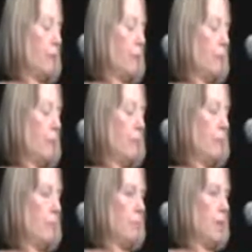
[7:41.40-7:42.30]

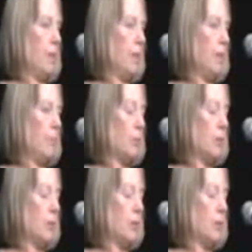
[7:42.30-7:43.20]
From May to
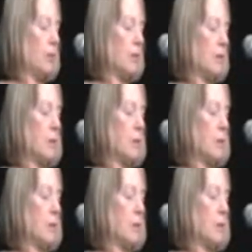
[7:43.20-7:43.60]
August,